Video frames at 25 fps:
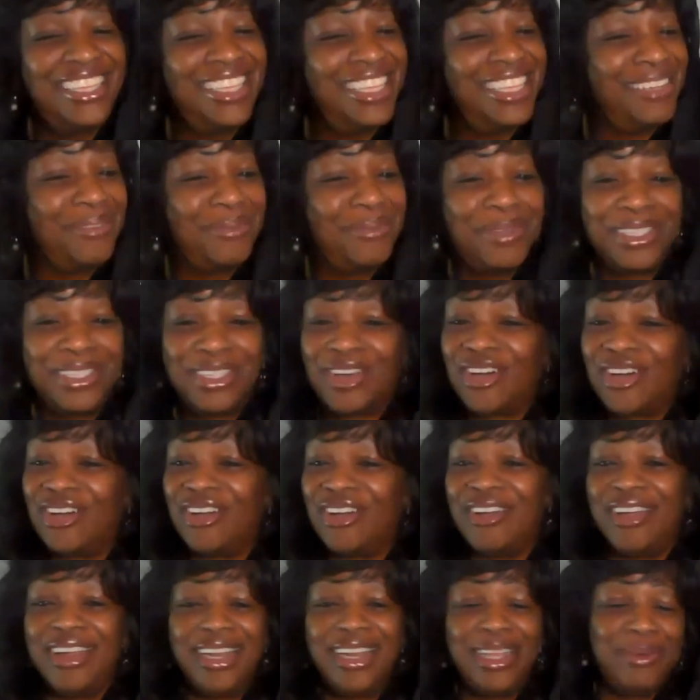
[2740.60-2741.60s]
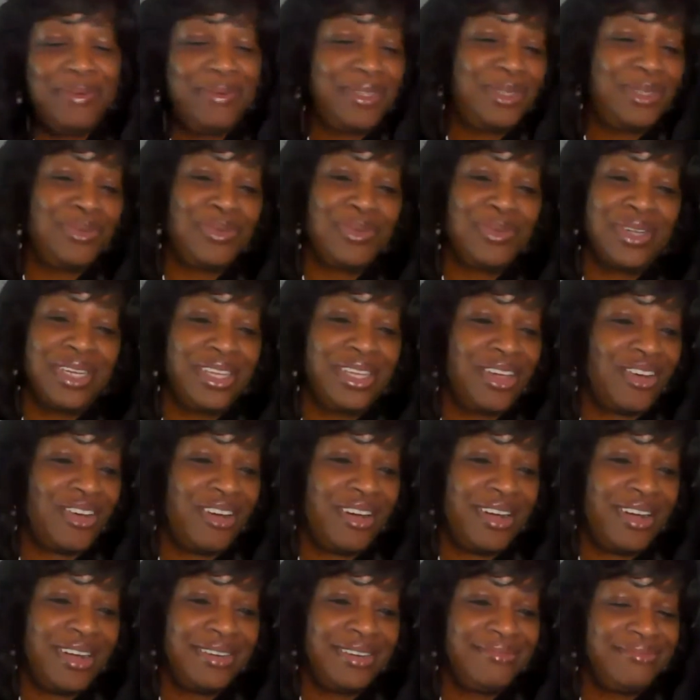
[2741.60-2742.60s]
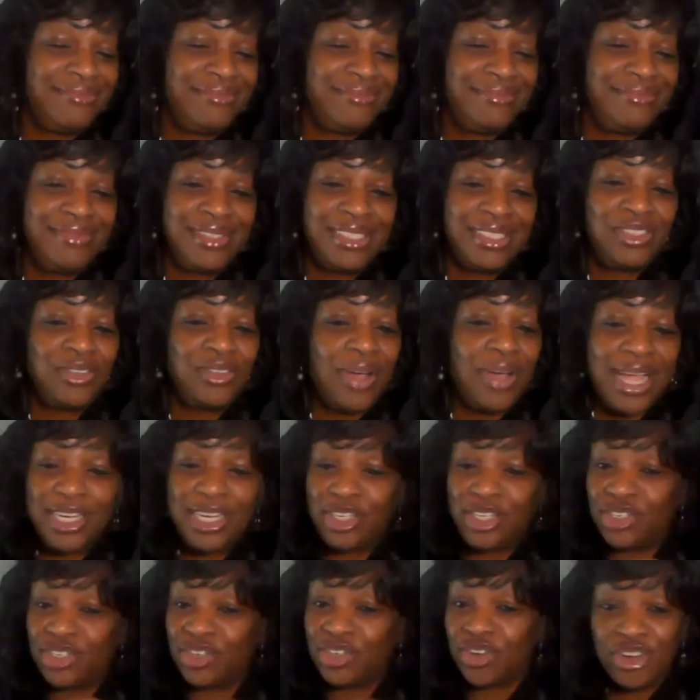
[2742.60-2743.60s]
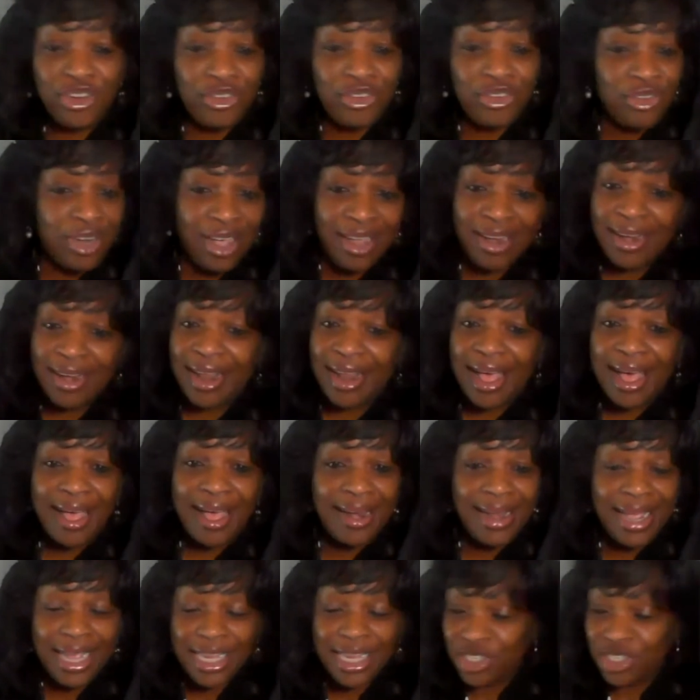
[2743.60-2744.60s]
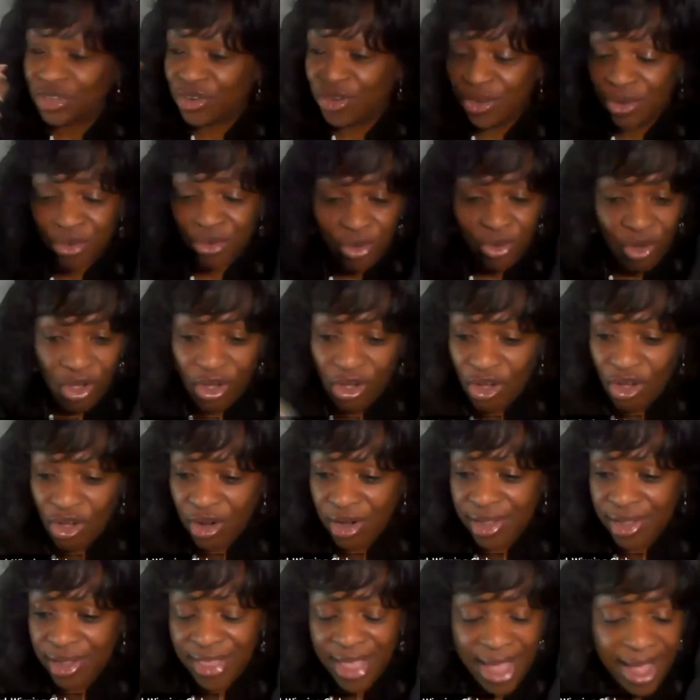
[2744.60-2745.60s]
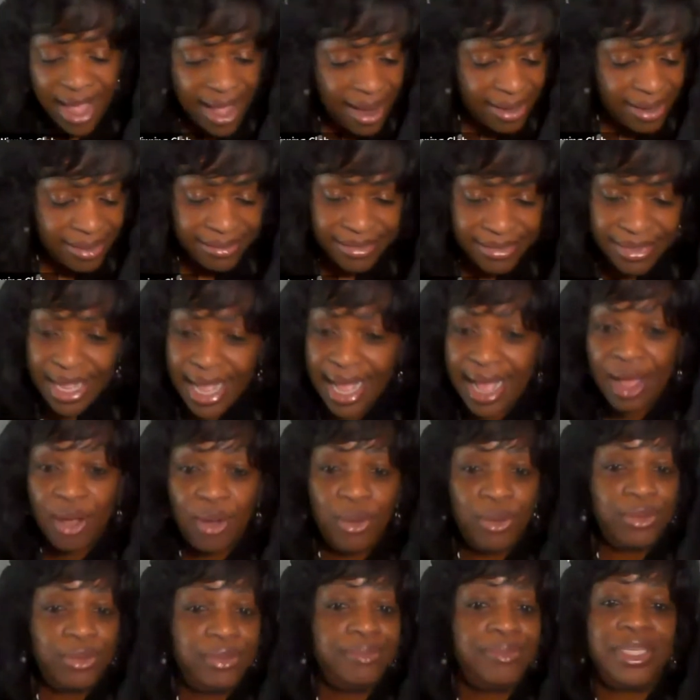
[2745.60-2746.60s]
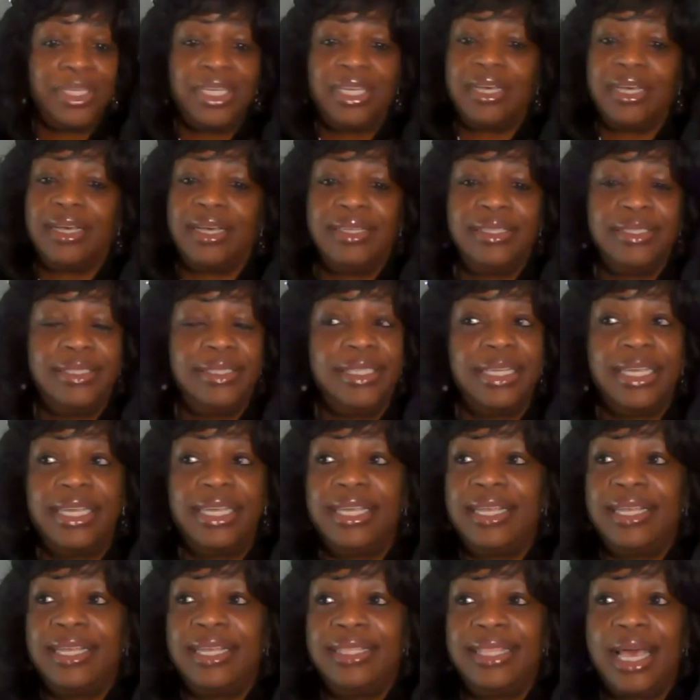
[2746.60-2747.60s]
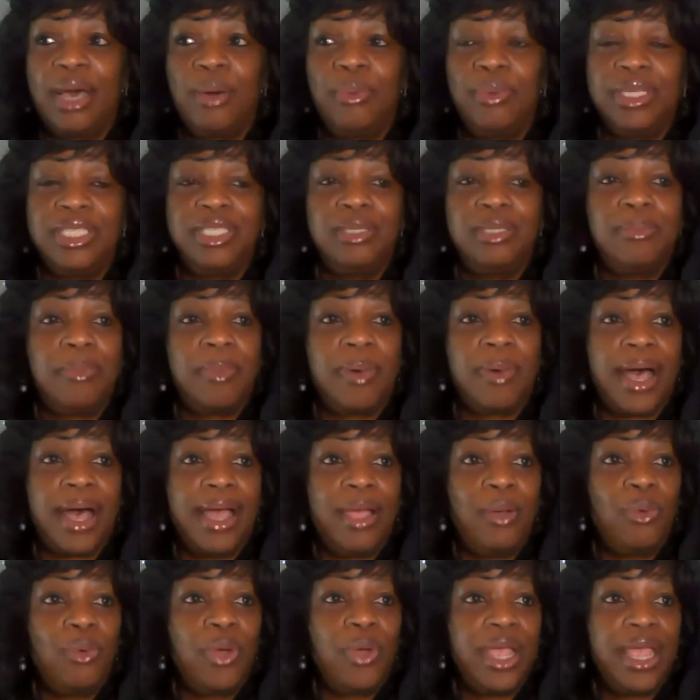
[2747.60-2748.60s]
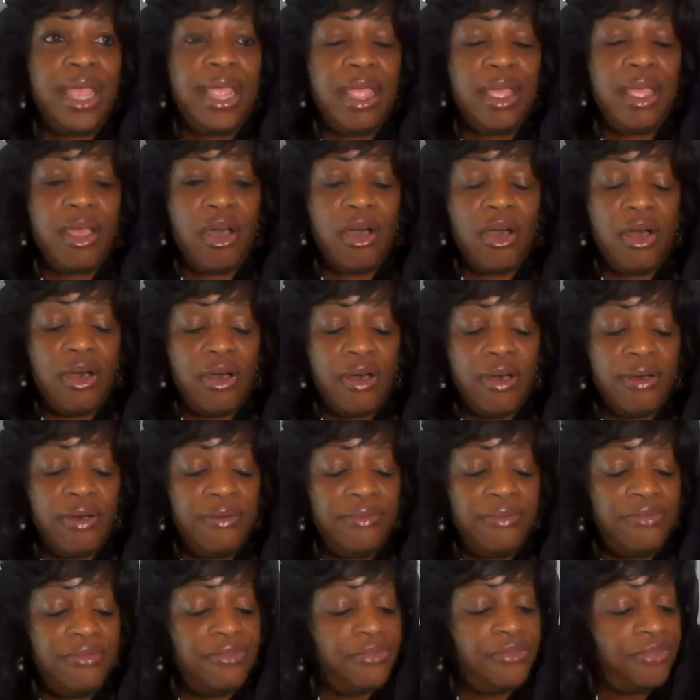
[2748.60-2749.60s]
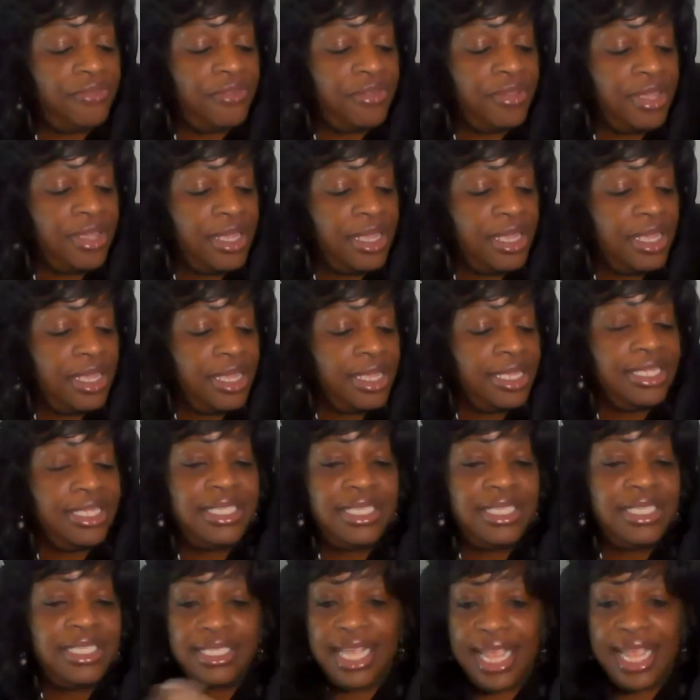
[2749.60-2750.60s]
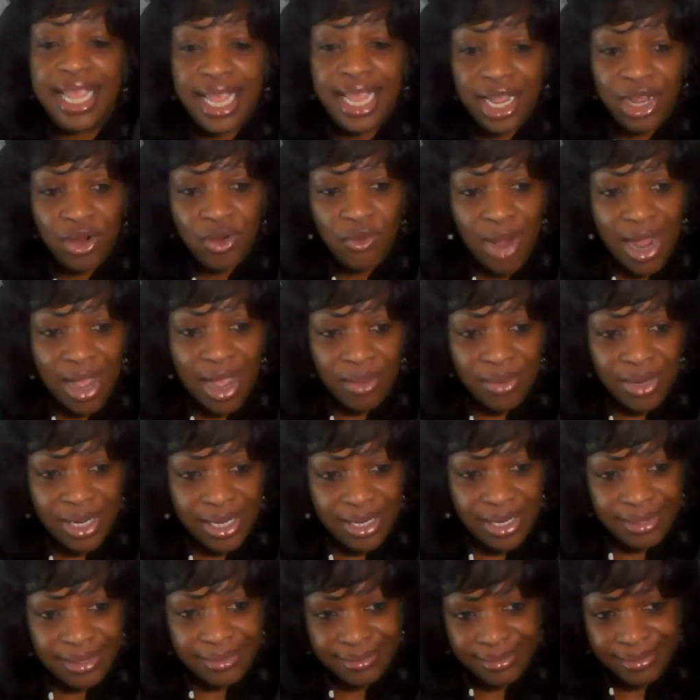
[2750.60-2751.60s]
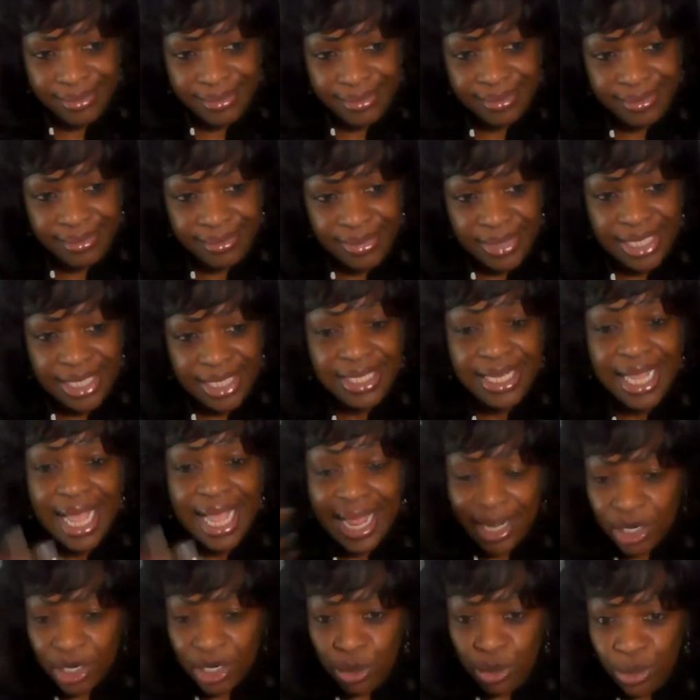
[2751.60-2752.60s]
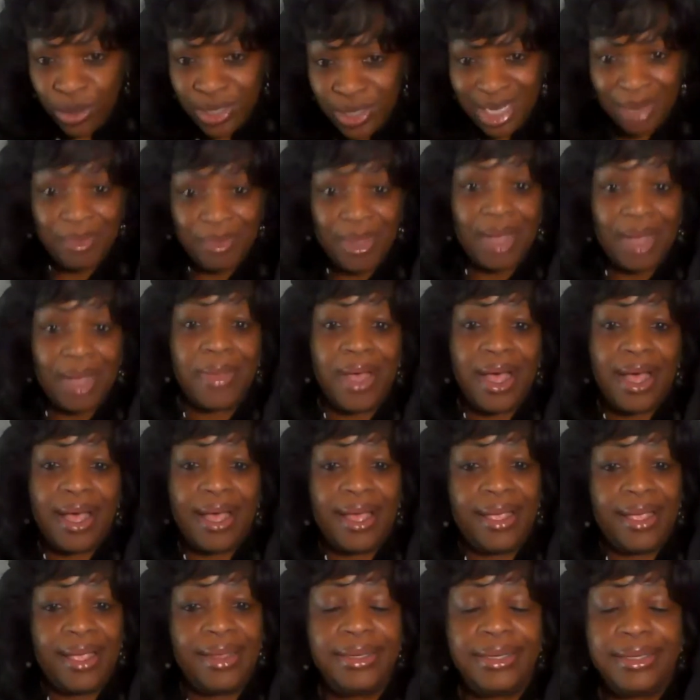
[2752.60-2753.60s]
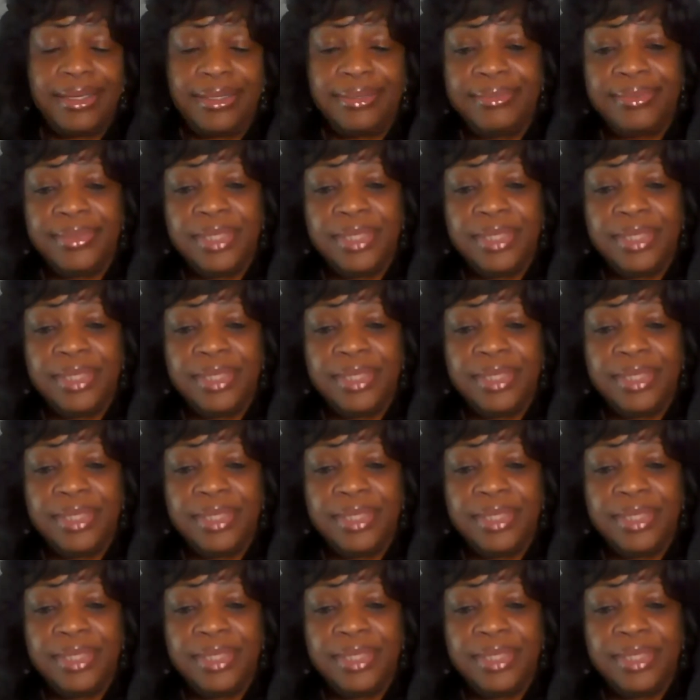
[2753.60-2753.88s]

It was hard. It was really hard. So I journaled a lot. I journaled all of that out because that was my way of staying grounded, not losing my mind.